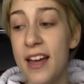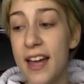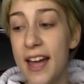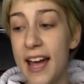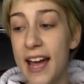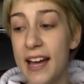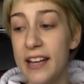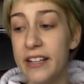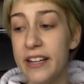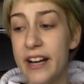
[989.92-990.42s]

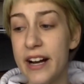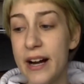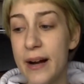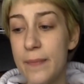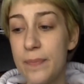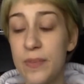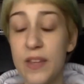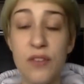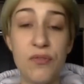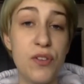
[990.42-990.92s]
And
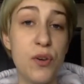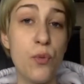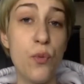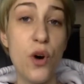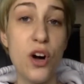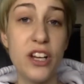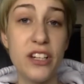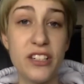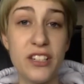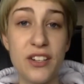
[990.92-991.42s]
if you
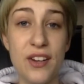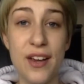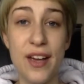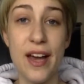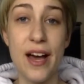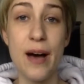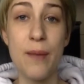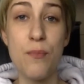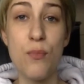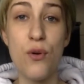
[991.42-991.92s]
want
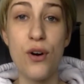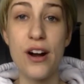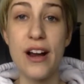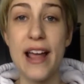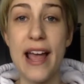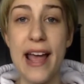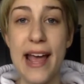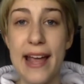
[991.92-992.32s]
a more